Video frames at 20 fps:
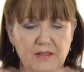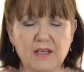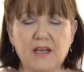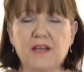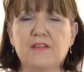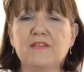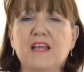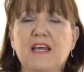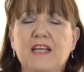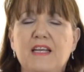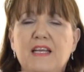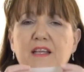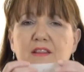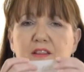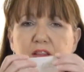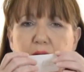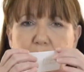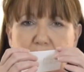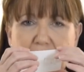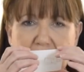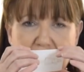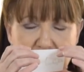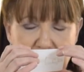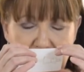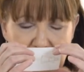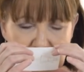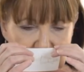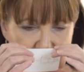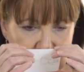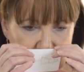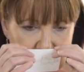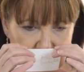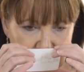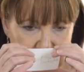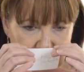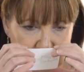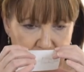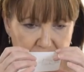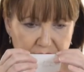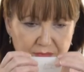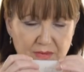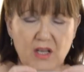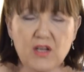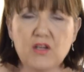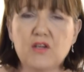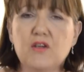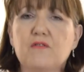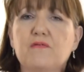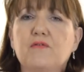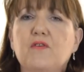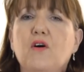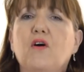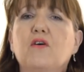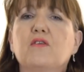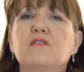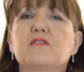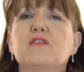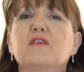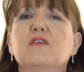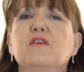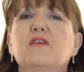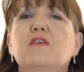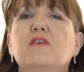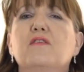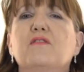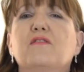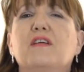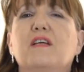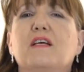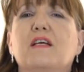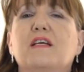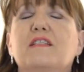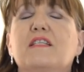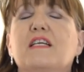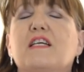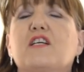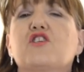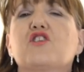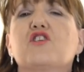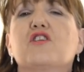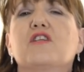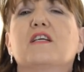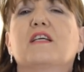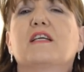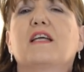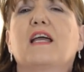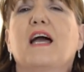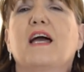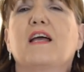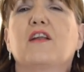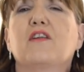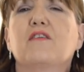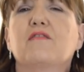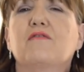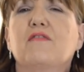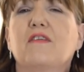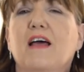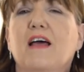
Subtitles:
And then in the base, you've got the addiction again of